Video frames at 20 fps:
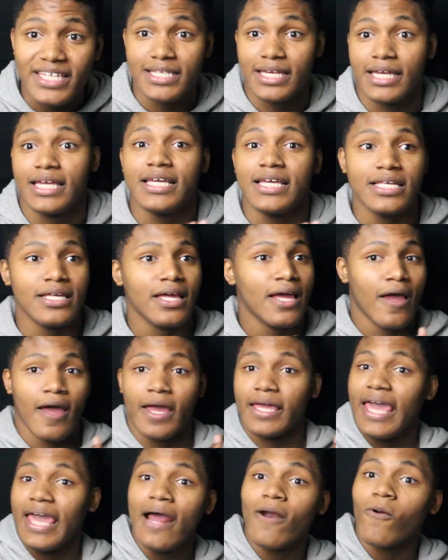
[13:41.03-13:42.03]
and he
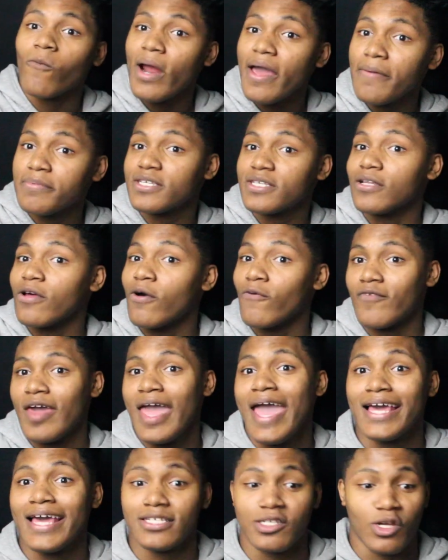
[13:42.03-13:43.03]
kind of raps a little
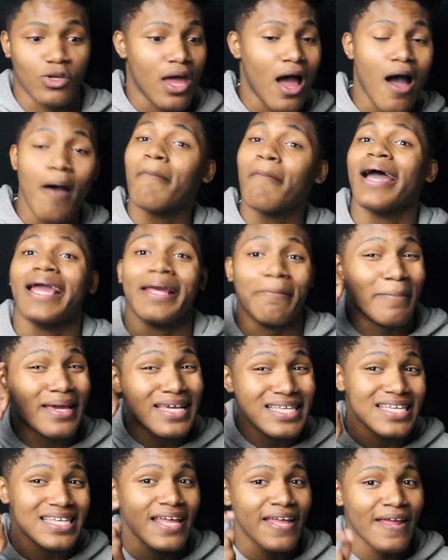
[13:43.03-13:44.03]
fast, so y'all might
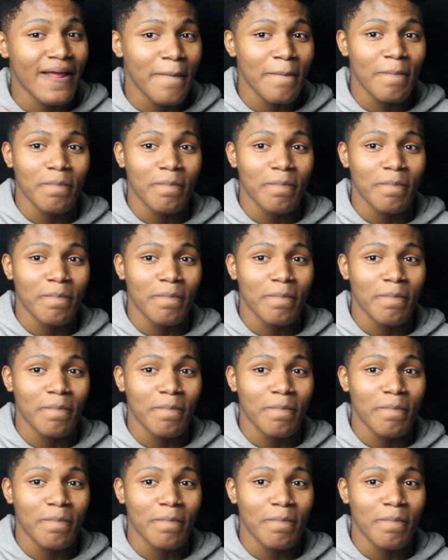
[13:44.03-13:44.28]
miss it.